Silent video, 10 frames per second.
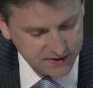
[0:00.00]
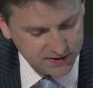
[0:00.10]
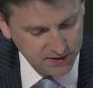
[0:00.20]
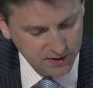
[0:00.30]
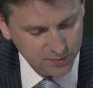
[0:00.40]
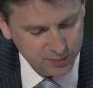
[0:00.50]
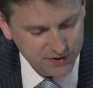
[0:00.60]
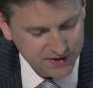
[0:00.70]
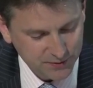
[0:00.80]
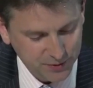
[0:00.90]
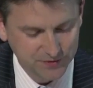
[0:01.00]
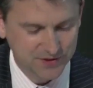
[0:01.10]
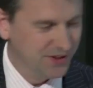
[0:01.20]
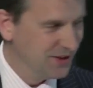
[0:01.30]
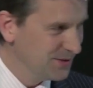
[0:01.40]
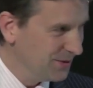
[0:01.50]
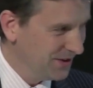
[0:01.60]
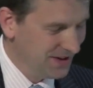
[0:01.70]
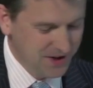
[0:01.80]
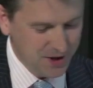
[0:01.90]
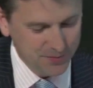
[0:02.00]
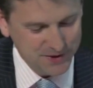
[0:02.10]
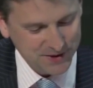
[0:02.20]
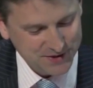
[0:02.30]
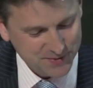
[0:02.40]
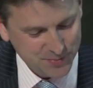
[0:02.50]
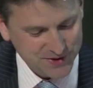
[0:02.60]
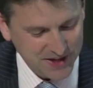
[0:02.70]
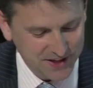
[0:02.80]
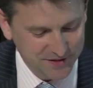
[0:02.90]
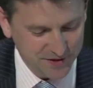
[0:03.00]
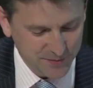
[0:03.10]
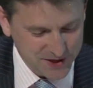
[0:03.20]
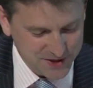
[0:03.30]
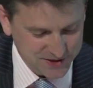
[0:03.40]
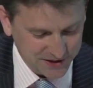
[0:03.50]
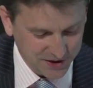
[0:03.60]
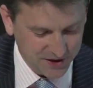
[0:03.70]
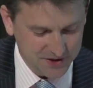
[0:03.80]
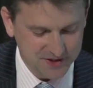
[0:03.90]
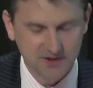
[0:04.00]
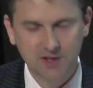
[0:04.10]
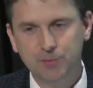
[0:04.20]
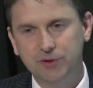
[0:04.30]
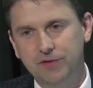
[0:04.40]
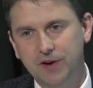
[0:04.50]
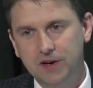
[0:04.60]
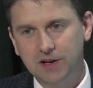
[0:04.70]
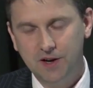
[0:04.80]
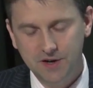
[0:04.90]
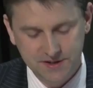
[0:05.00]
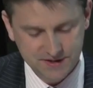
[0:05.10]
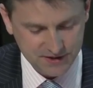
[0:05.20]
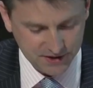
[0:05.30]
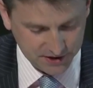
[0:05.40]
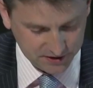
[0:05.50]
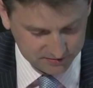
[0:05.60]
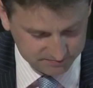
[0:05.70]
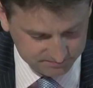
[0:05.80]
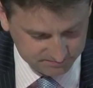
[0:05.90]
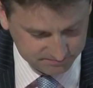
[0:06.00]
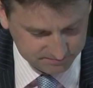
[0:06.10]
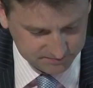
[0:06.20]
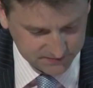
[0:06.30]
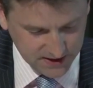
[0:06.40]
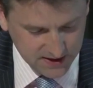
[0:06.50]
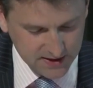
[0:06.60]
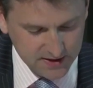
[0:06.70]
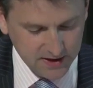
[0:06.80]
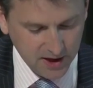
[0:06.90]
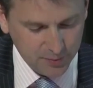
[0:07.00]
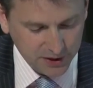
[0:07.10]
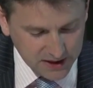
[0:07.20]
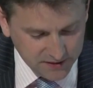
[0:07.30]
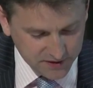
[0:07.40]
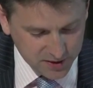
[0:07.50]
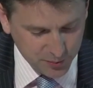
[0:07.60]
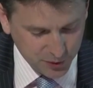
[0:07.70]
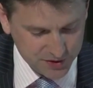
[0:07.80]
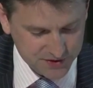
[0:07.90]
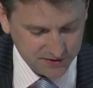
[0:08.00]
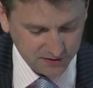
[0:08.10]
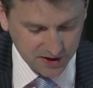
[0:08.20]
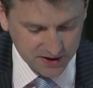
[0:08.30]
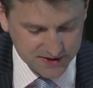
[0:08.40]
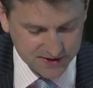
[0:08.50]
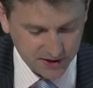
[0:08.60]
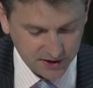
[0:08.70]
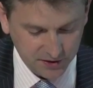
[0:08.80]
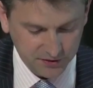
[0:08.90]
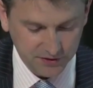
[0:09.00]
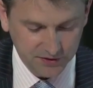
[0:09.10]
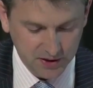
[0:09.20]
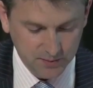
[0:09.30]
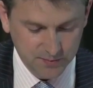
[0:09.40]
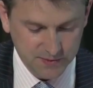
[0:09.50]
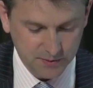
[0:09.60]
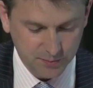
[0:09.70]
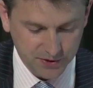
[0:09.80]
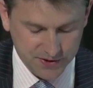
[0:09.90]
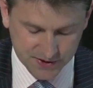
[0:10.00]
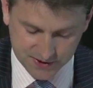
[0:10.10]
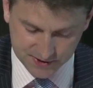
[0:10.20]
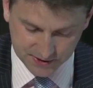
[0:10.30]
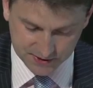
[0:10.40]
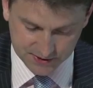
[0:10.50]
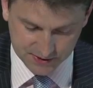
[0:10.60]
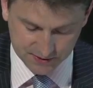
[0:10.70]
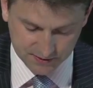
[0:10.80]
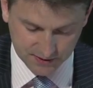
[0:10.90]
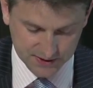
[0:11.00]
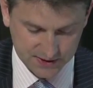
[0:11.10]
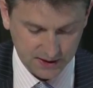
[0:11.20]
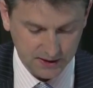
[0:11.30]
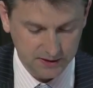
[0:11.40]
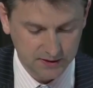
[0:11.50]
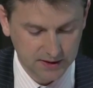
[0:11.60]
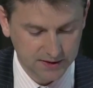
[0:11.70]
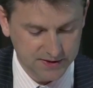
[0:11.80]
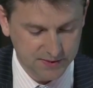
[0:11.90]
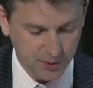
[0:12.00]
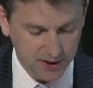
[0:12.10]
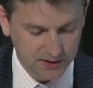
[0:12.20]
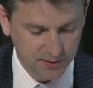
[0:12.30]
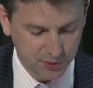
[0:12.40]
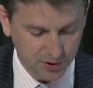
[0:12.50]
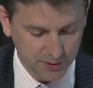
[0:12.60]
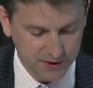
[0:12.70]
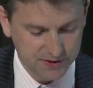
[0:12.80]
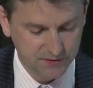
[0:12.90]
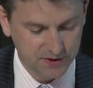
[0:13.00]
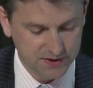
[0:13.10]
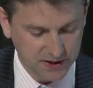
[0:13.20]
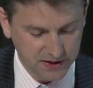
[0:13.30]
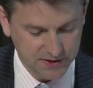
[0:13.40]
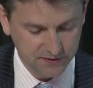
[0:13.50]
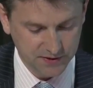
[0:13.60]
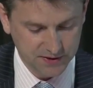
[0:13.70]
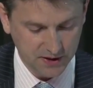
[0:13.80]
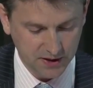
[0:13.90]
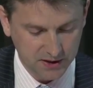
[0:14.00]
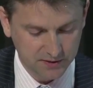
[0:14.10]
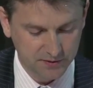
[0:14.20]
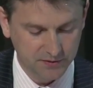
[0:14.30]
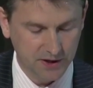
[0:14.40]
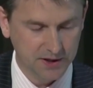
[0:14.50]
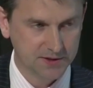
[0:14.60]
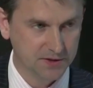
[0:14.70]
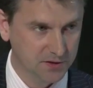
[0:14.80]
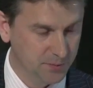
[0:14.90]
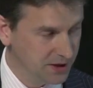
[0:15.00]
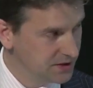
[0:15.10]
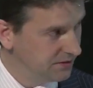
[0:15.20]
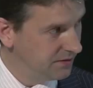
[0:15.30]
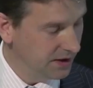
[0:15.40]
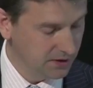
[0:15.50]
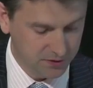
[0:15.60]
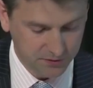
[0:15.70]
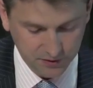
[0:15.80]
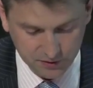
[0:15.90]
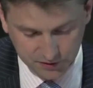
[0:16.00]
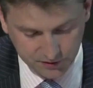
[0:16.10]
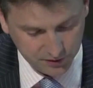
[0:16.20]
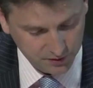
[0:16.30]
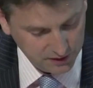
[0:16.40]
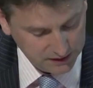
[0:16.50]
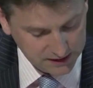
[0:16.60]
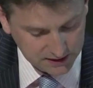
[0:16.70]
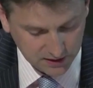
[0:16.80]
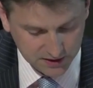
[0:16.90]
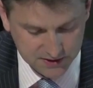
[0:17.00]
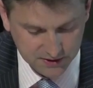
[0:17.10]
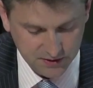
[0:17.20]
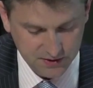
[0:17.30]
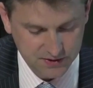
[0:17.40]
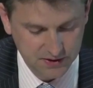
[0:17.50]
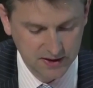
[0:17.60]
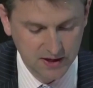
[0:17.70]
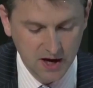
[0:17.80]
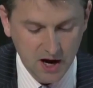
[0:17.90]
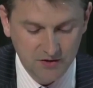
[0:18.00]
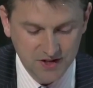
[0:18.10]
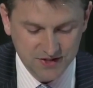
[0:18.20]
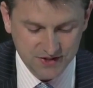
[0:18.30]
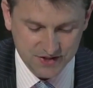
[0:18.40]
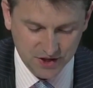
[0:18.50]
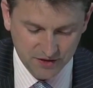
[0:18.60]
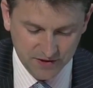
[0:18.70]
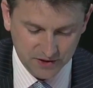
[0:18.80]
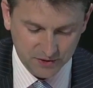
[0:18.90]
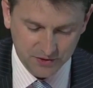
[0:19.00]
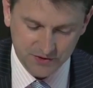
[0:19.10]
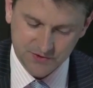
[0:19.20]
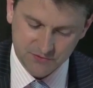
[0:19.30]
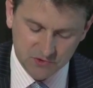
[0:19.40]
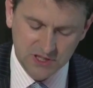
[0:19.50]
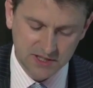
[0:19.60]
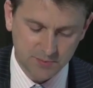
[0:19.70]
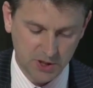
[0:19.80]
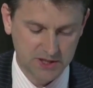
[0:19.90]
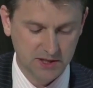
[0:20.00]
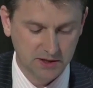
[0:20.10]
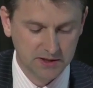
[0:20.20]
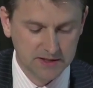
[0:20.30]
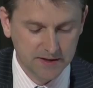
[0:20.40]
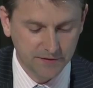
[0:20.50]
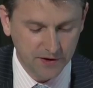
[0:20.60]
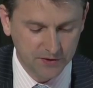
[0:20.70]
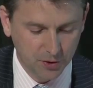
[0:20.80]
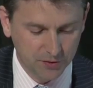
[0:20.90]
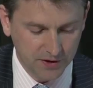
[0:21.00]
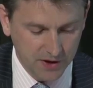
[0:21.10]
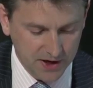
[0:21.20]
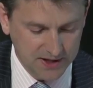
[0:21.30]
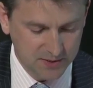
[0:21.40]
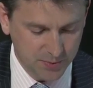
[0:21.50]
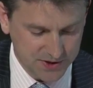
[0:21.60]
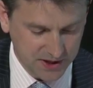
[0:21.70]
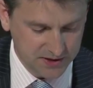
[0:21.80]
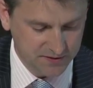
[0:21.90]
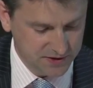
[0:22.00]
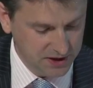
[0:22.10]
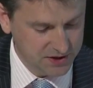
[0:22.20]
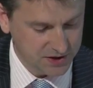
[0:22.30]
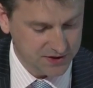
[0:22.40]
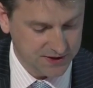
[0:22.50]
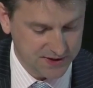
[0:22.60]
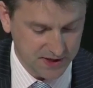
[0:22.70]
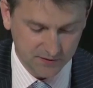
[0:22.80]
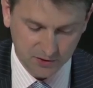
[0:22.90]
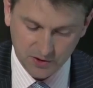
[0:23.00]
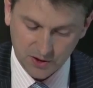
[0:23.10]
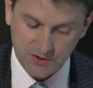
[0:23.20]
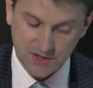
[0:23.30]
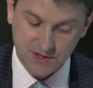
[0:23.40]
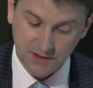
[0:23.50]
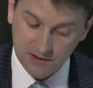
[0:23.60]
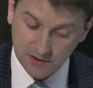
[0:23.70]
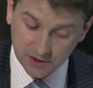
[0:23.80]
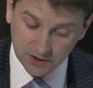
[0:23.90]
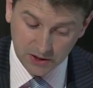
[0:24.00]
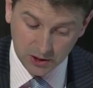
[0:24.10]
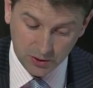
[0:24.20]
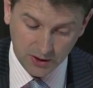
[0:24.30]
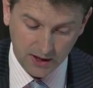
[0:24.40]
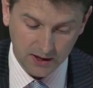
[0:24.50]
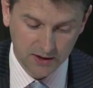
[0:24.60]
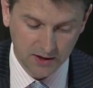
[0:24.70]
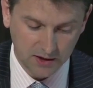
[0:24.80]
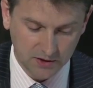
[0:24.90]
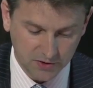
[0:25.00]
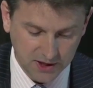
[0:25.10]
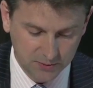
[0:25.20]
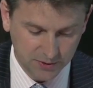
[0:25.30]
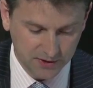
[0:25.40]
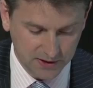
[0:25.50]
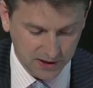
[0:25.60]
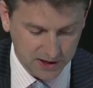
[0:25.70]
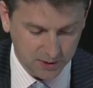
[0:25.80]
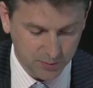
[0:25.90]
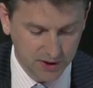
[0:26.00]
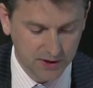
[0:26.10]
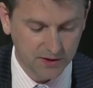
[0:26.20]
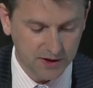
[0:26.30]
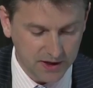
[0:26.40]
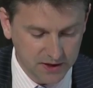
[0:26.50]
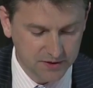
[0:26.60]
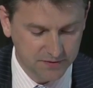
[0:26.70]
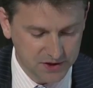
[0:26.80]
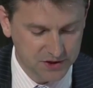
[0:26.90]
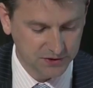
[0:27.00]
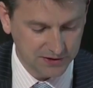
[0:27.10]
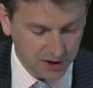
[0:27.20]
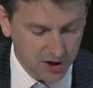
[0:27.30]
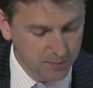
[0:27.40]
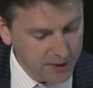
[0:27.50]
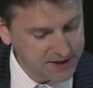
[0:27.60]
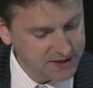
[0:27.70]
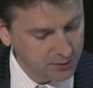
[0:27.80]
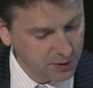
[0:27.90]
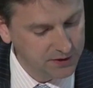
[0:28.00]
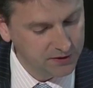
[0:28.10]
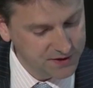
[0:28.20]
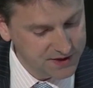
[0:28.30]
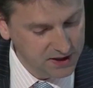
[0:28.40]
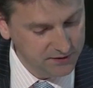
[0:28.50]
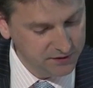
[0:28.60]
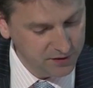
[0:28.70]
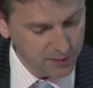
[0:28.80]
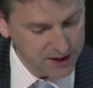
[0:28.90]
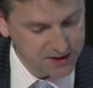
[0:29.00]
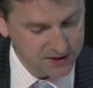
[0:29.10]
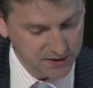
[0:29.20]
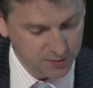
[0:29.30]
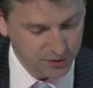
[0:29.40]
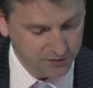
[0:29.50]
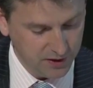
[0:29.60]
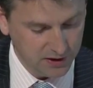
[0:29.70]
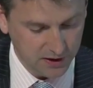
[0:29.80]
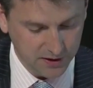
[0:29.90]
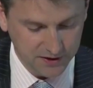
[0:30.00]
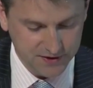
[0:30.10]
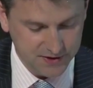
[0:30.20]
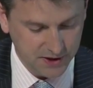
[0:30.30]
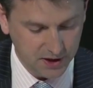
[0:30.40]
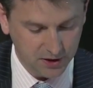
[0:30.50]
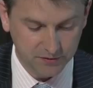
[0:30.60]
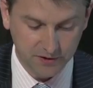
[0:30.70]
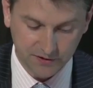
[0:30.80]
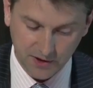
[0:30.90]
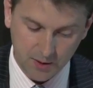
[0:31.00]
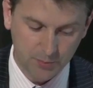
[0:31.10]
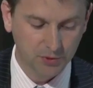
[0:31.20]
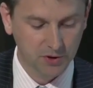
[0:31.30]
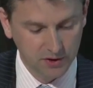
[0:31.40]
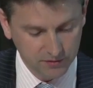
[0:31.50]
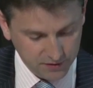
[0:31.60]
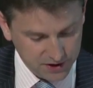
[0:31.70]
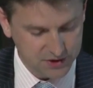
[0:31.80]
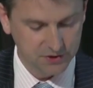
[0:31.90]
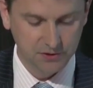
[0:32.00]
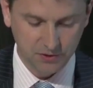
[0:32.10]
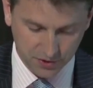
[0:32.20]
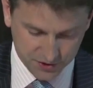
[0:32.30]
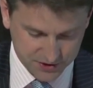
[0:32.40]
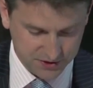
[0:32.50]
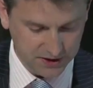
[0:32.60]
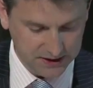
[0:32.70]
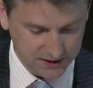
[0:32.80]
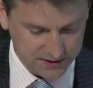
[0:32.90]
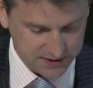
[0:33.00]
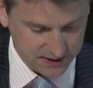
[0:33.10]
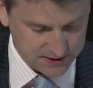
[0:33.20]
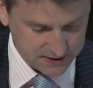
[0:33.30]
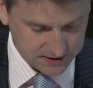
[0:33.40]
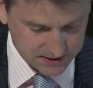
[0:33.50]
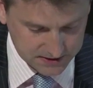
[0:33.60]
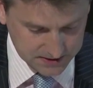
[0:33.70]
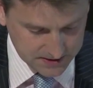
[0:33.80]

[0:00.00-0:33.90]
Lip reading: is present. Well, you've done this one. Number 6 is present information to learners in their preferred learning style. A belief in the importance of learning styles seems persistent, they say, despite the prominence of critiques of this kind of advice. And you mentioned Frank Coffield as a leading light on this. A recent survey, though, this is really depressing, found that over 90% of teachers in several countries, including the UK, agreed with the claim that individuals learn better when they receive information in their preferred learning style, for example, visual, auditory, kinesthetic.